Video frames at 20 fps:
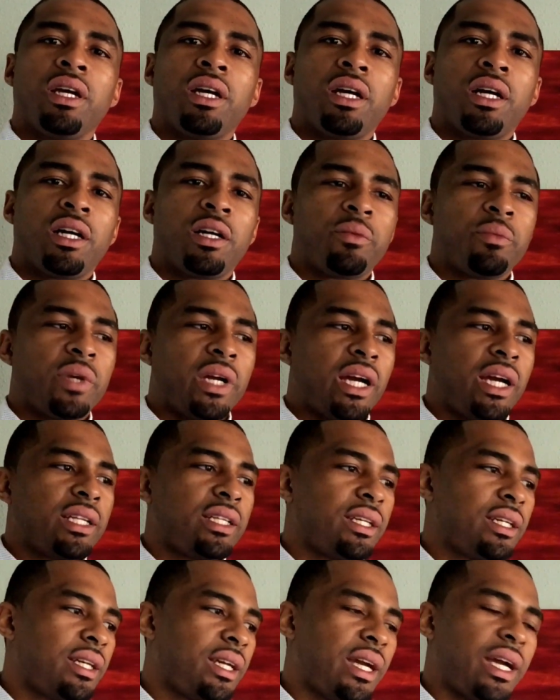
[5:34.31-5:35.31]
I
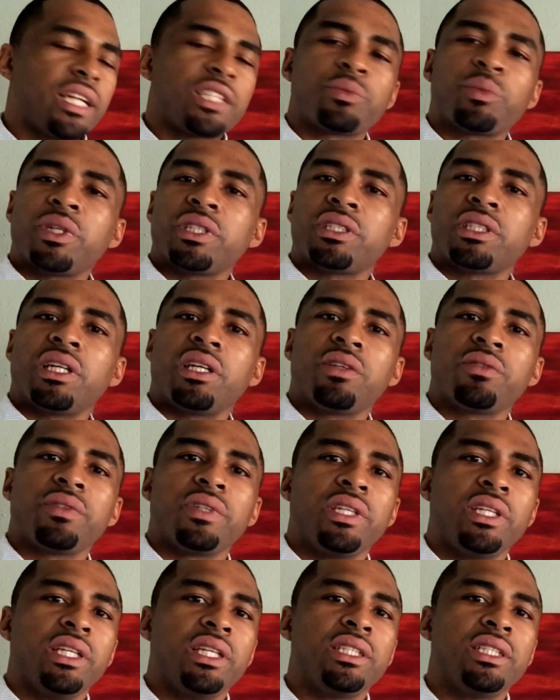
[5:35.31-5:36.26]
had to ask myself,